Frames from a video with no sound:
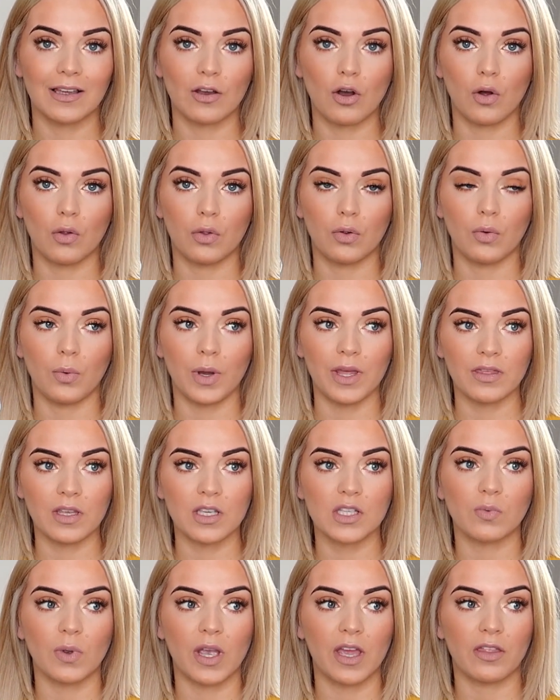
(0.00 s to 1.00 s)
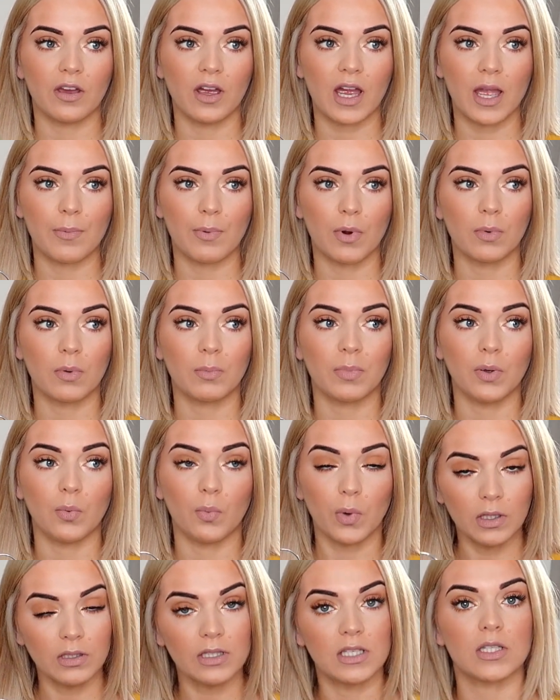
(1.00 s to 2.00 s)
Although in this weather I probably
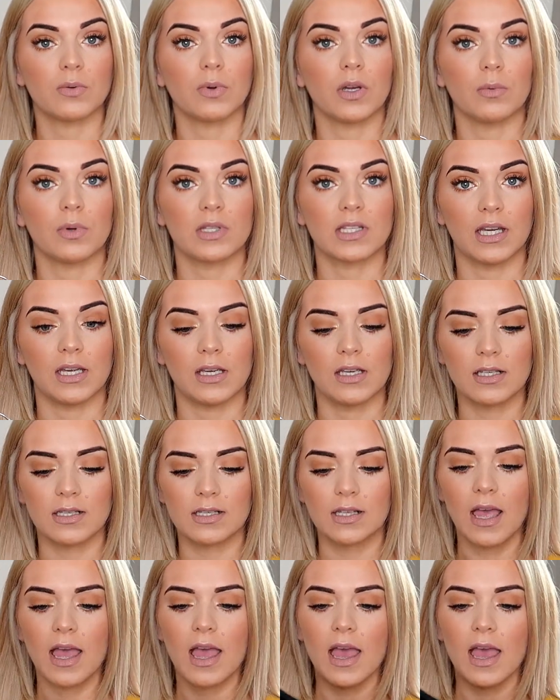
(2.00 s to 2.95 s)
will need to wear it with tights.